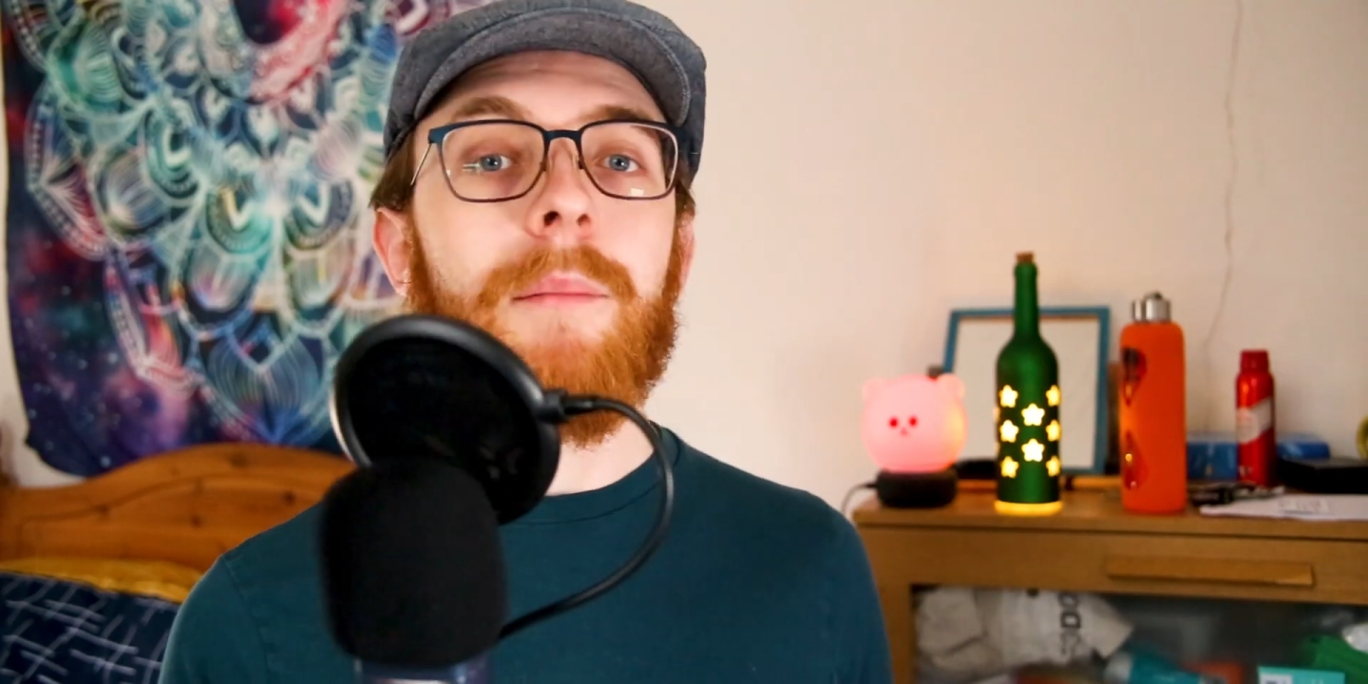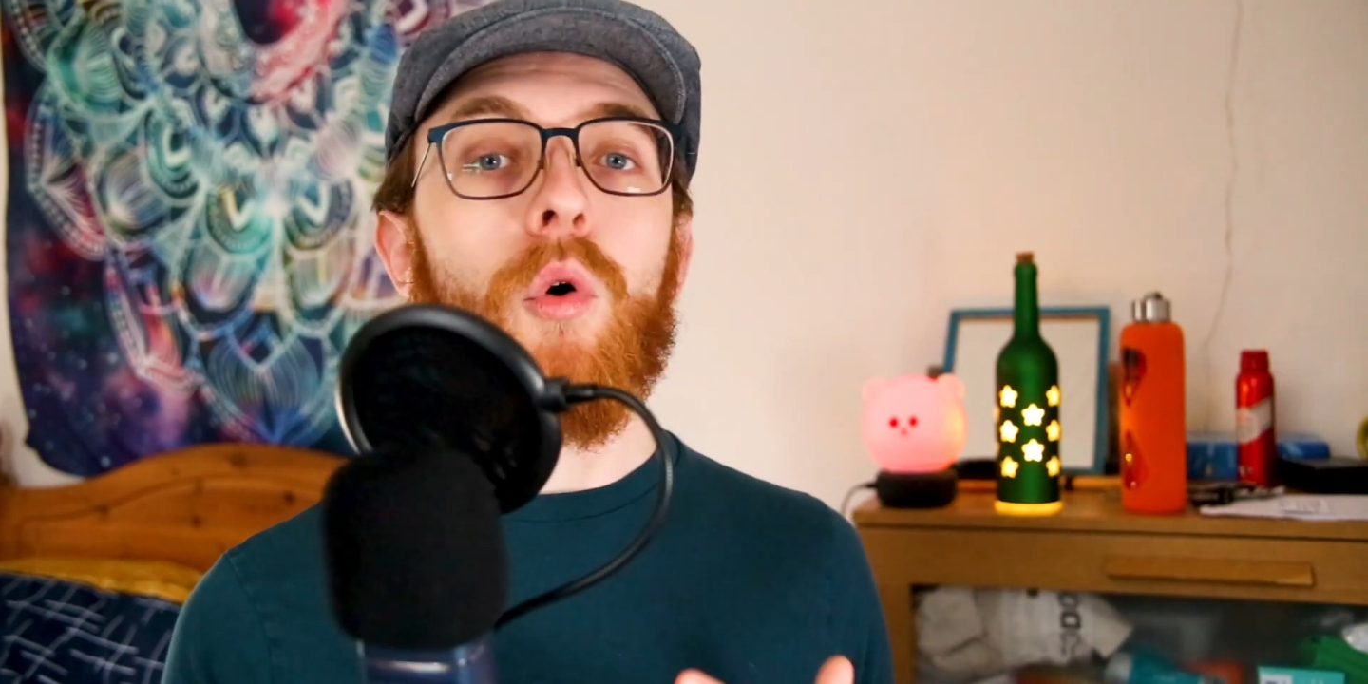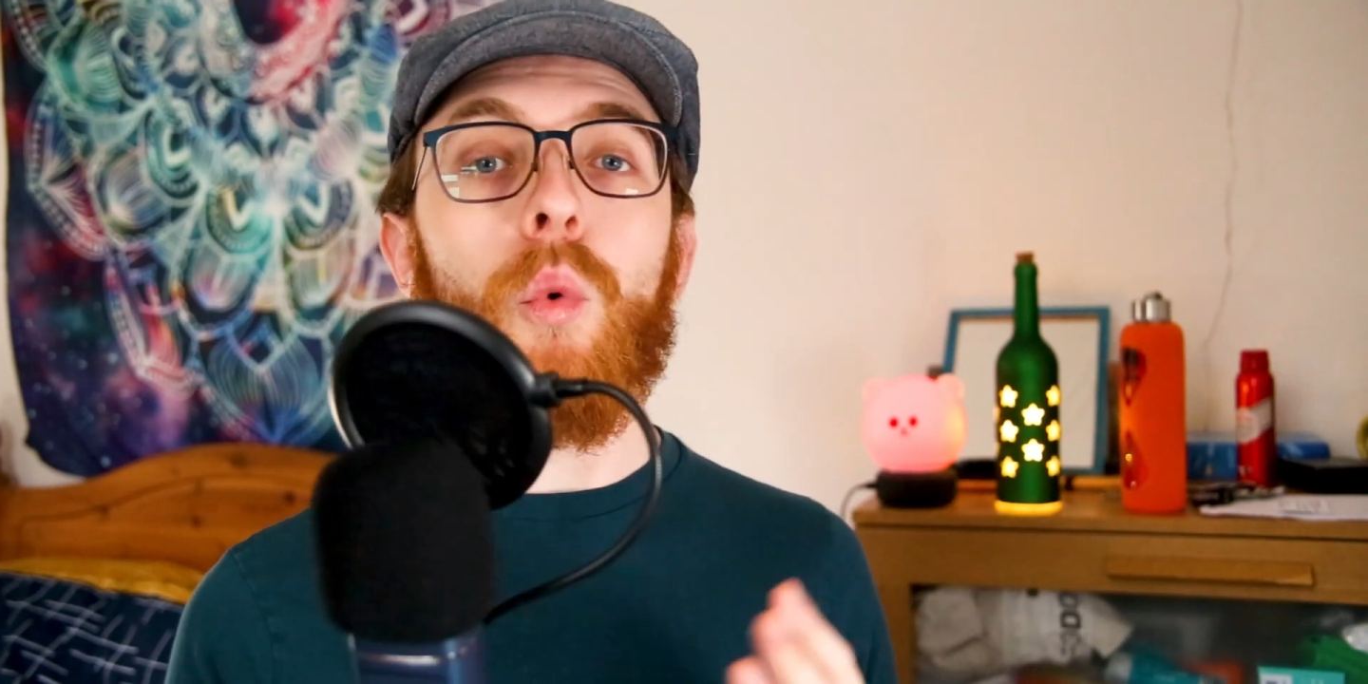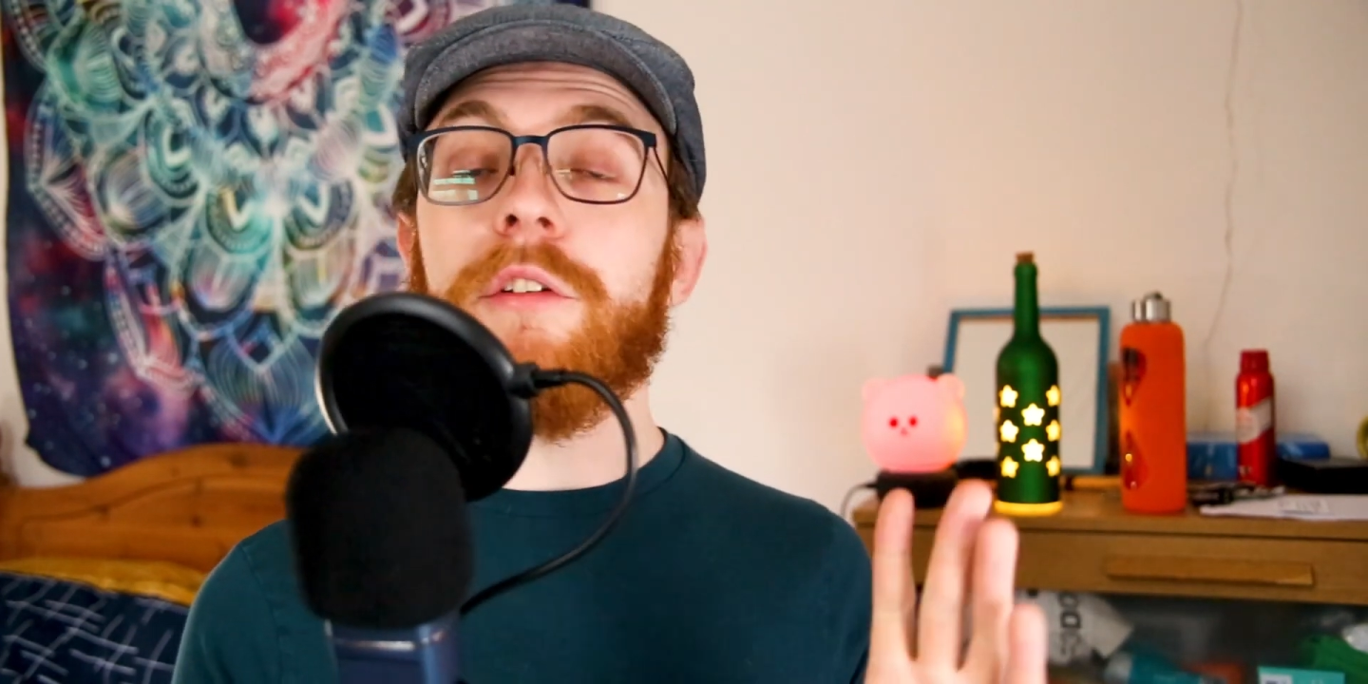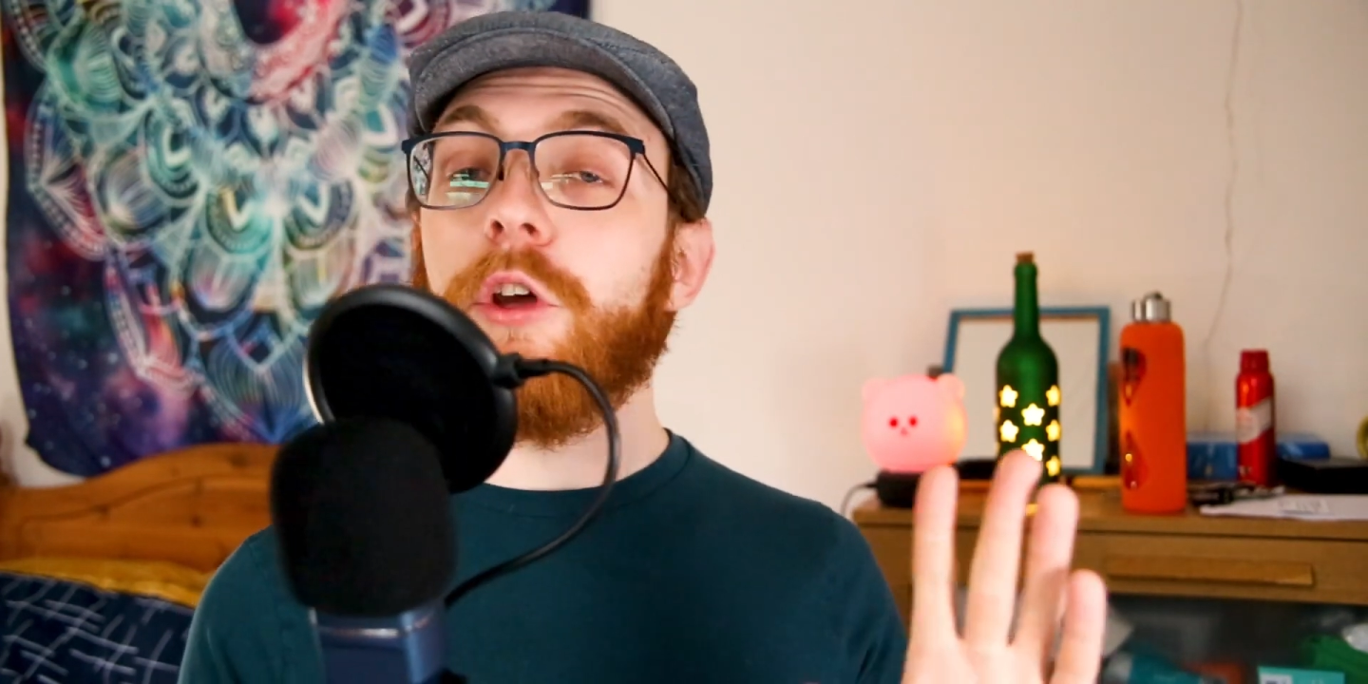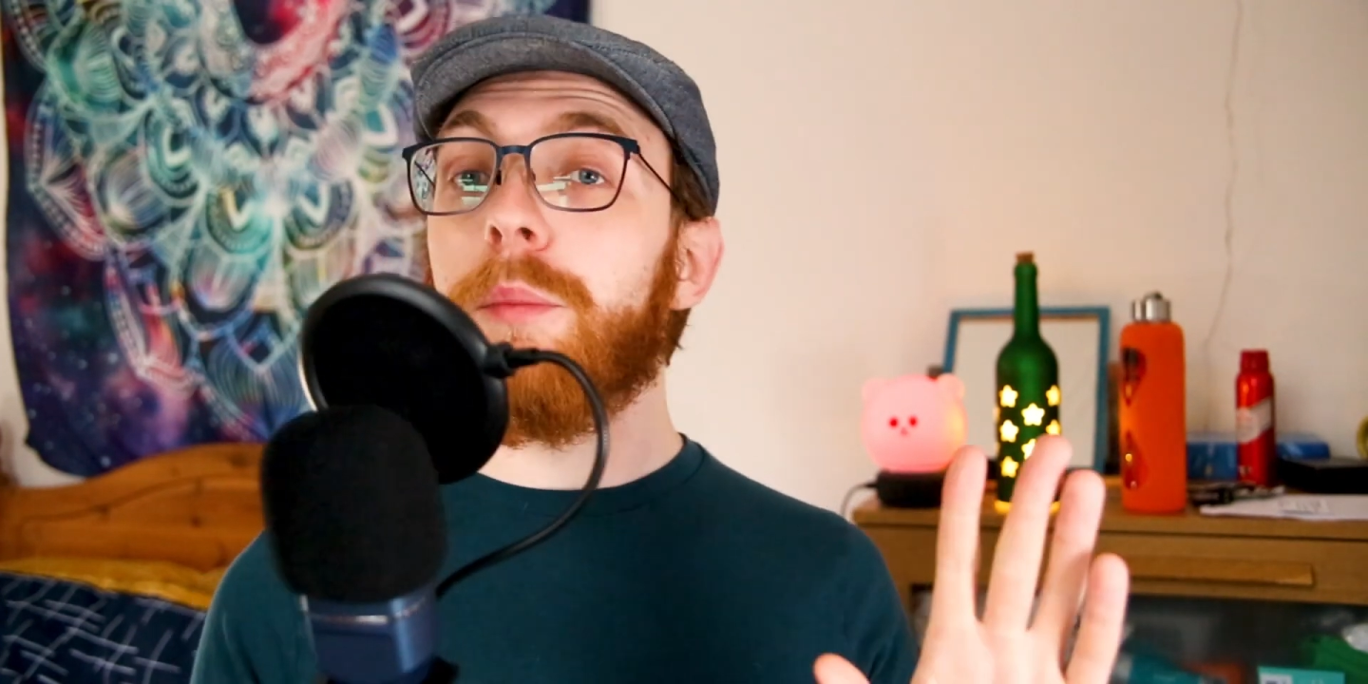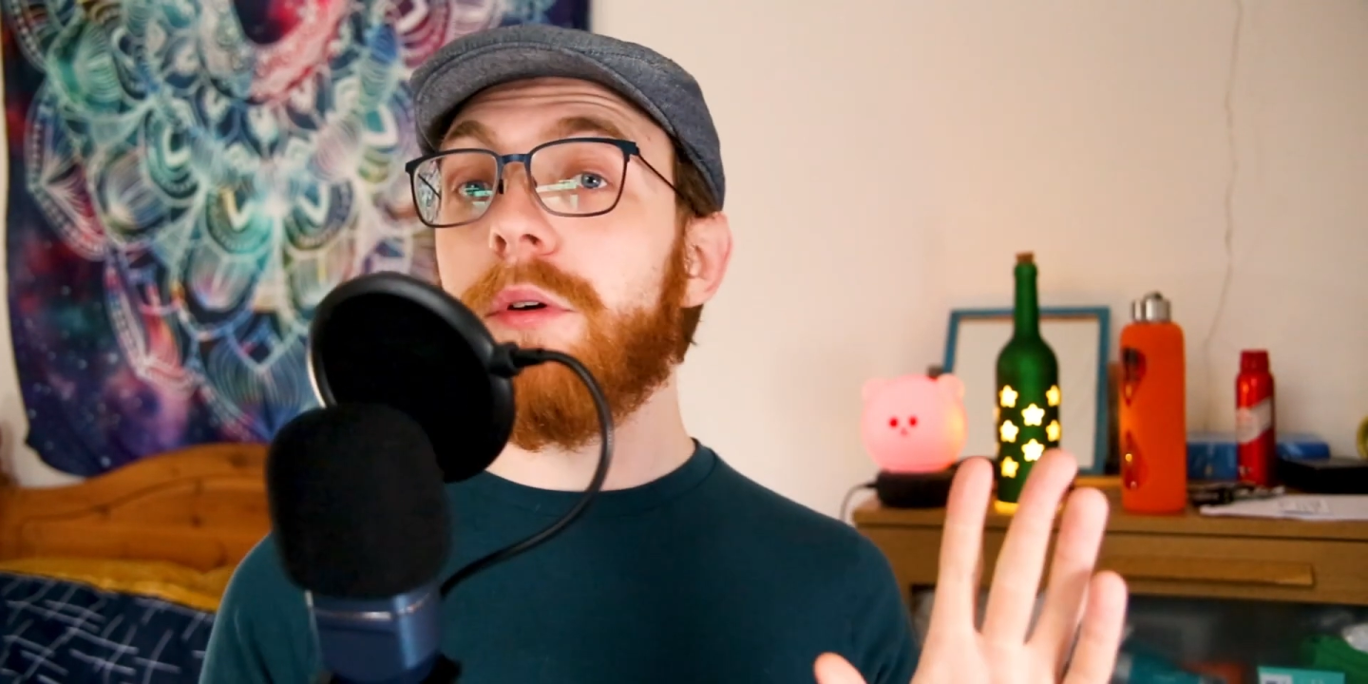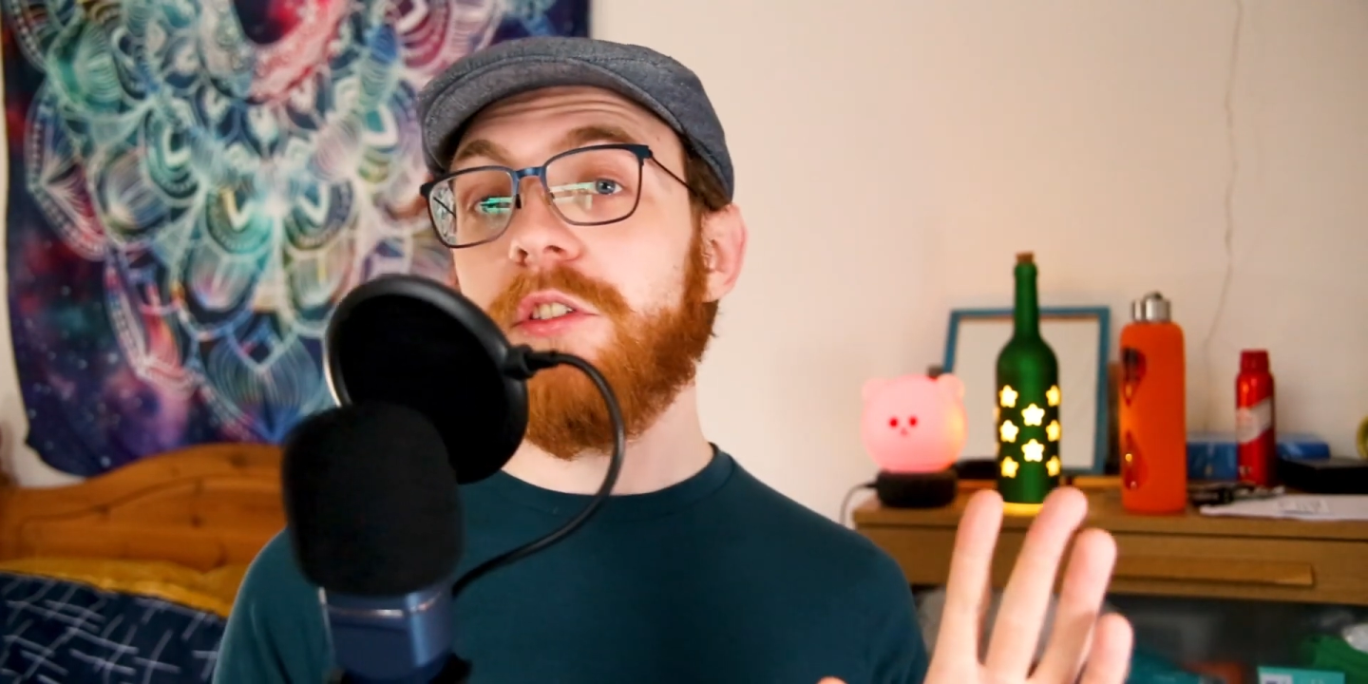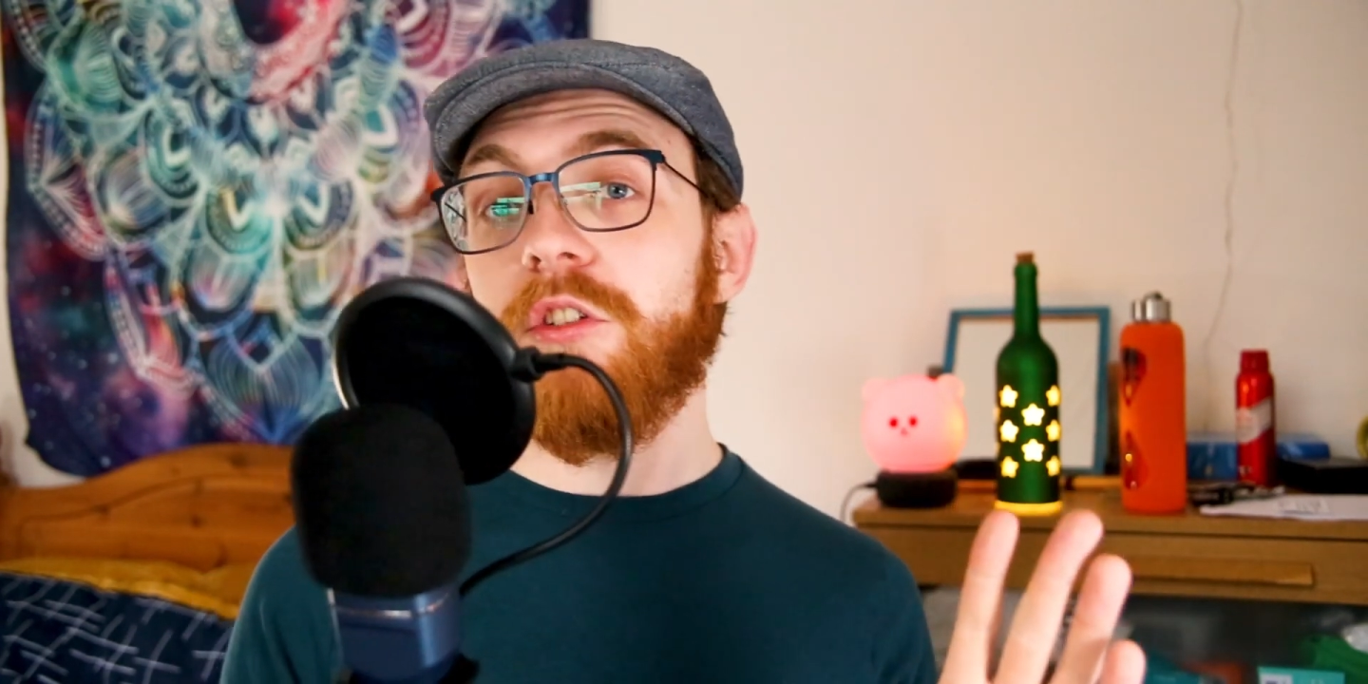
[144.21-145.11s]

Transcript: I'm always open